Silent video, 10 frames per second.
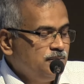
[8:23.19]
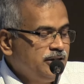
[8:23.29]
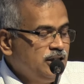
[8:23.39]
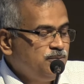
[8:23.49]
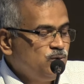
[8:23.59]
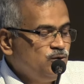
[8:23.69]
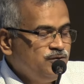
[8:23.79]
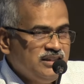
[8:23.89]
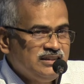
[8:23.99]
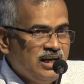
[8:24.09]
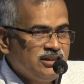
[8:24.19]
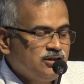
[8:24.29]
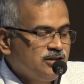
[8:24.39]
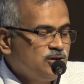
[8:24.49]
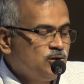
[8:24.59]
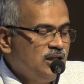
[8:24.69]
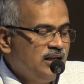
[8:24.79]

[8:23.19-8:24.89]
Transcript: but it proved disastrous to the